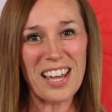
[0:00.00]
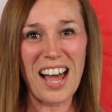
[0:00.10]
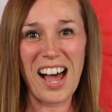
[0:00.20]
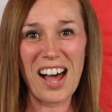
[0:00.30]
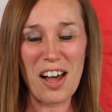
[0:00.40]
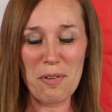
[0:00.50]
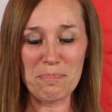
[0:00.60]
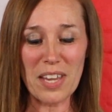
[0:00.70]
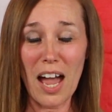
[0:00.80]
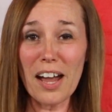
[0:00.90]

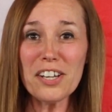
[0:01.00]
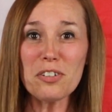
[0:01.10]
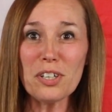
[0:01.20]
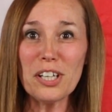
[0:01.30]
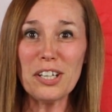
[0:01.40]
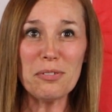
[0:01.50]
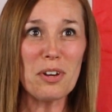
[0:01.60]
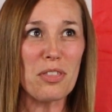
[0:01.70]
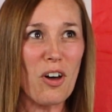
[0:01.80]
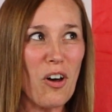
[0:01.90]
I agree with